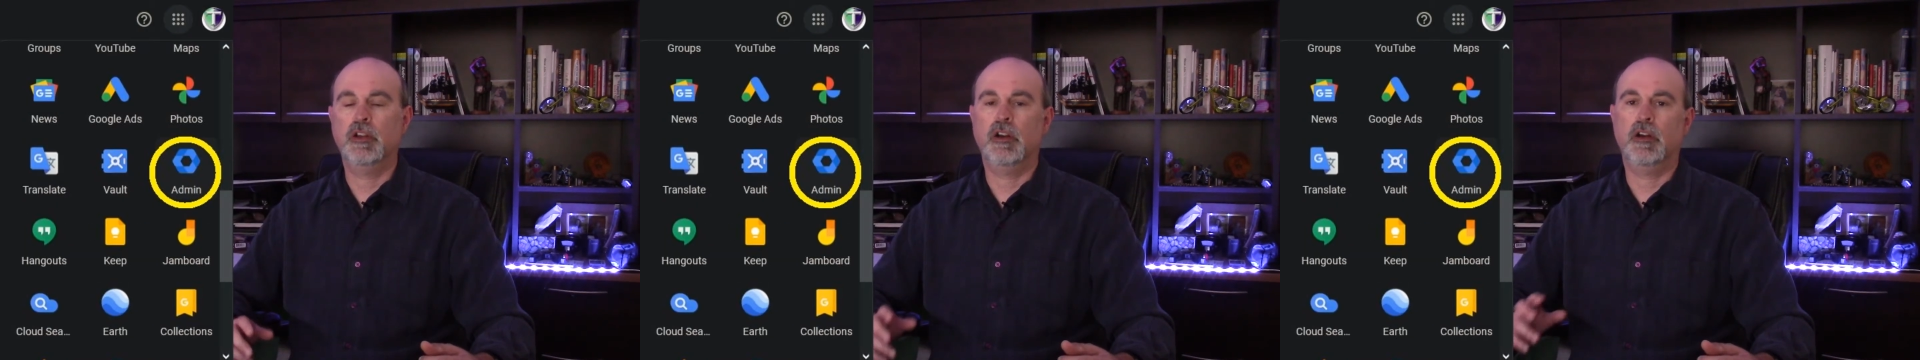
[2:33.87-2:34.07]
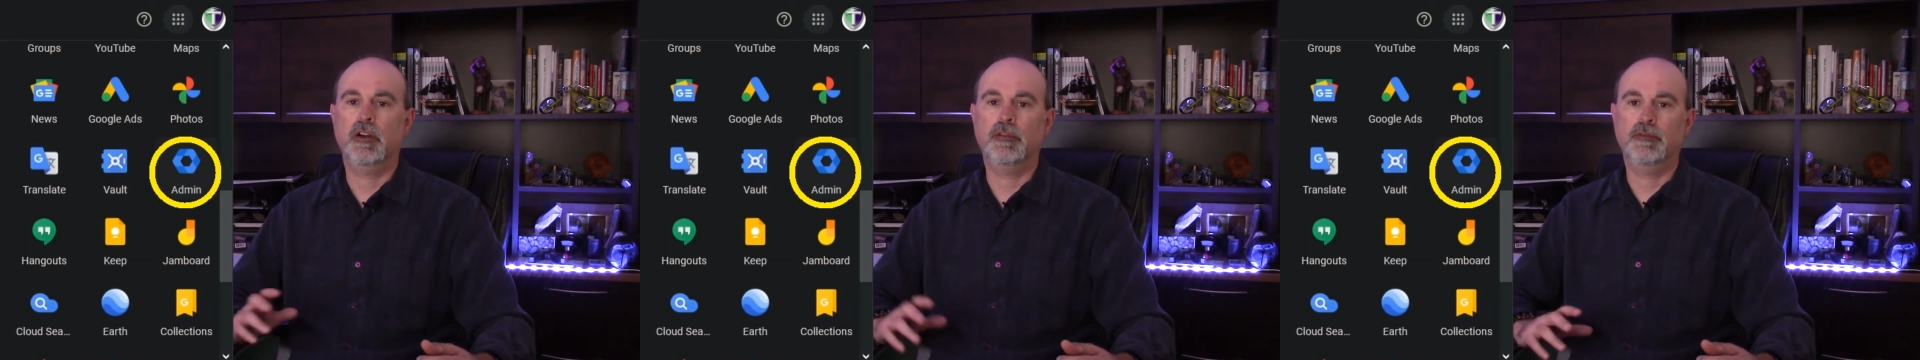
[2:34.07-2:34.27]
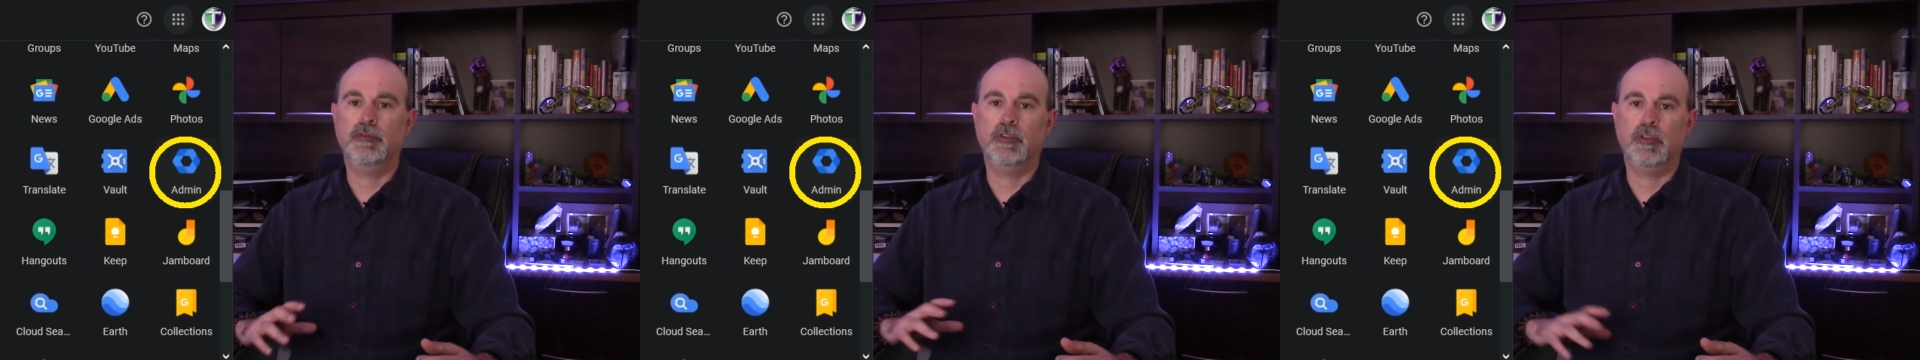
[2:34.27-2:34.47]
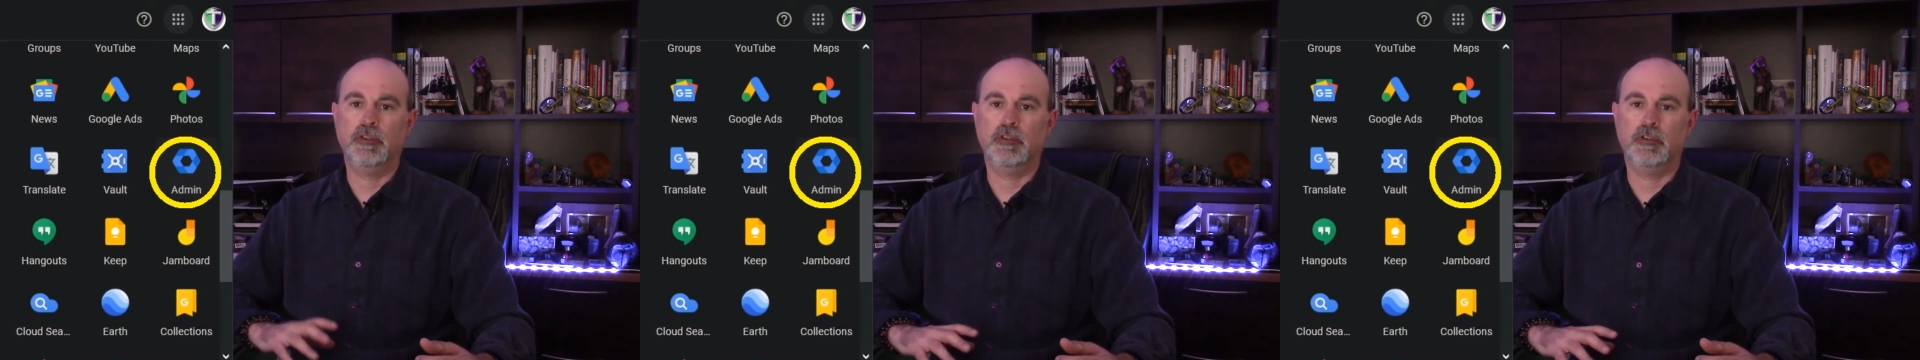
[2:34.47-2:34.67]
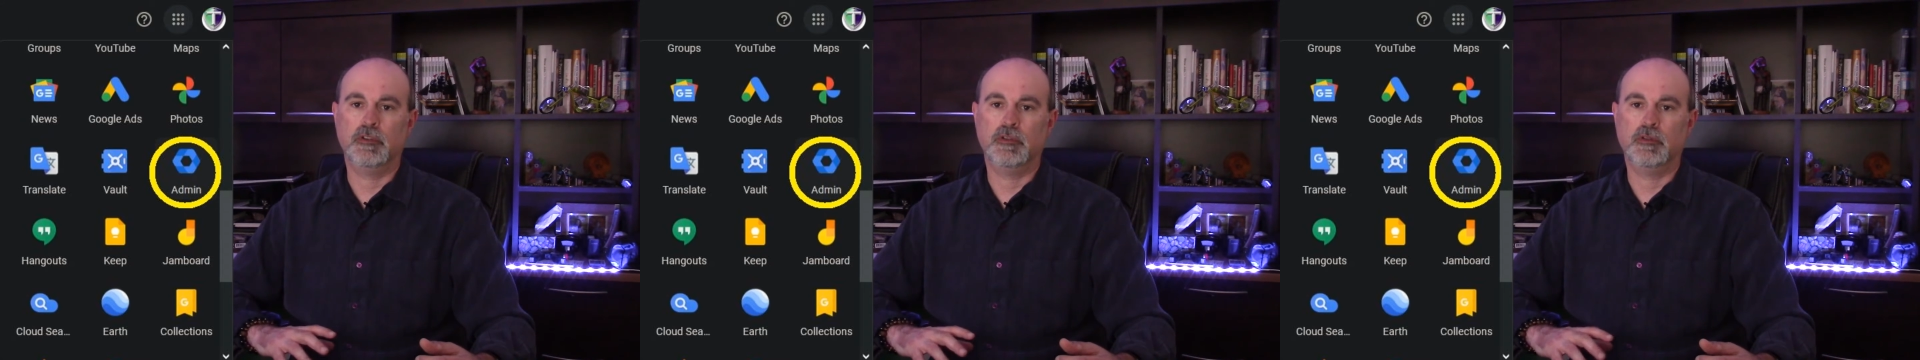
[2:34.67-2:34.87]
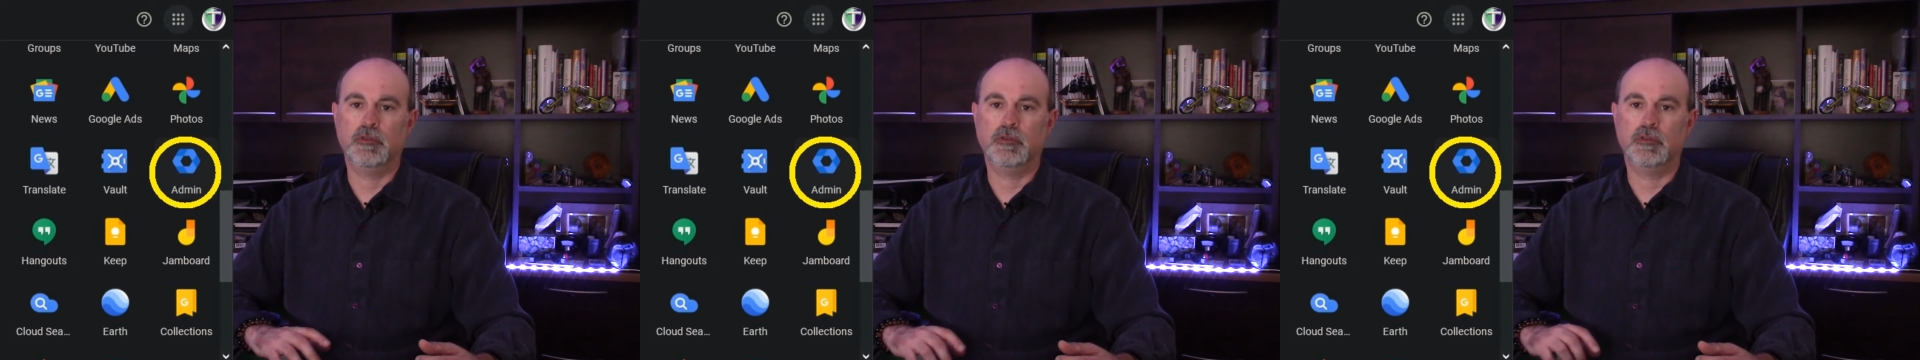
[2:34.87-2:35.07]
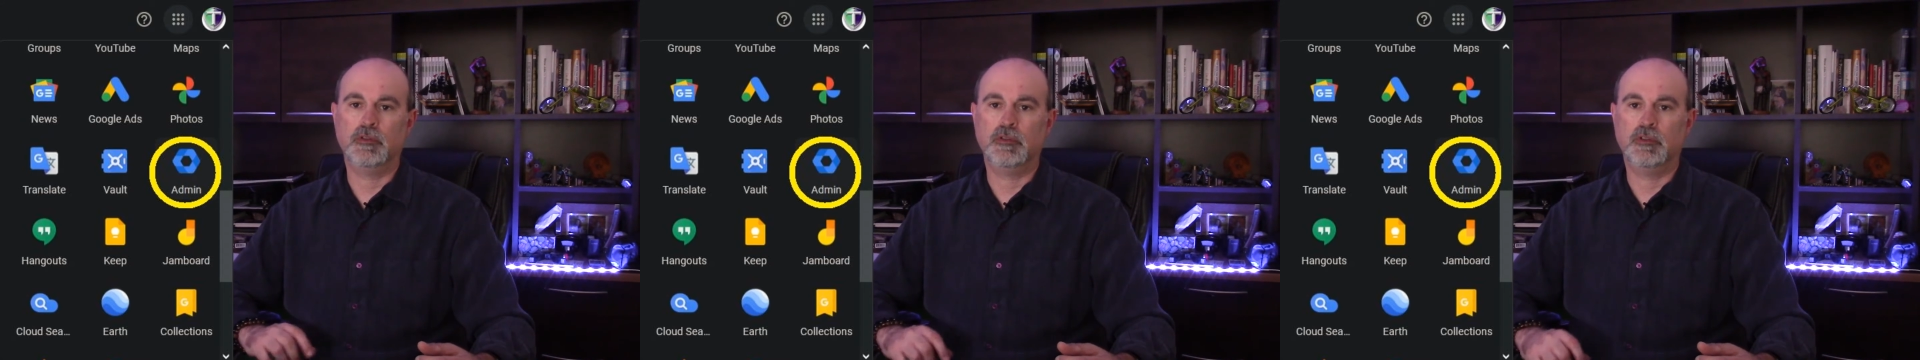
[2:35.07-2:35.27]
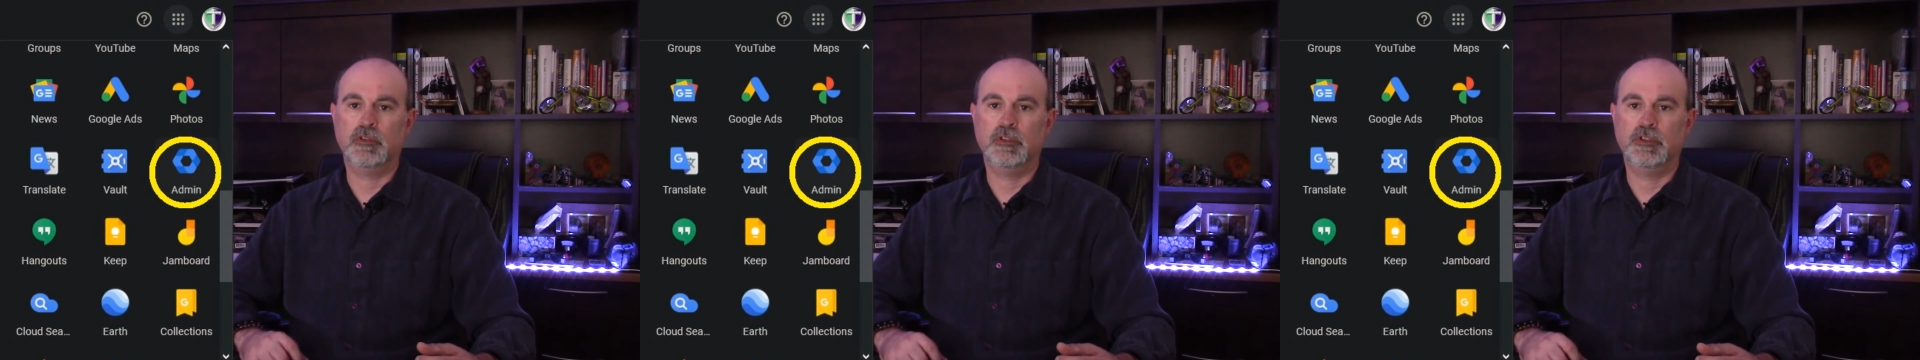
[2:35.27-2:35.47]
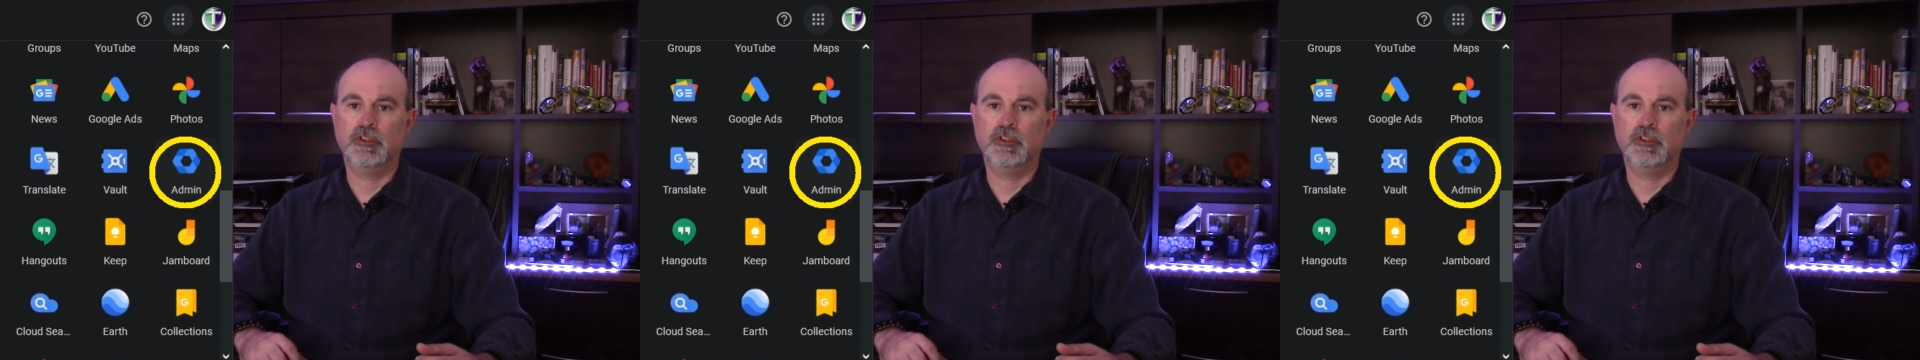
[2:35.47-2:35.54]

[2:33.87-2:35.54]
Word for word: of your Google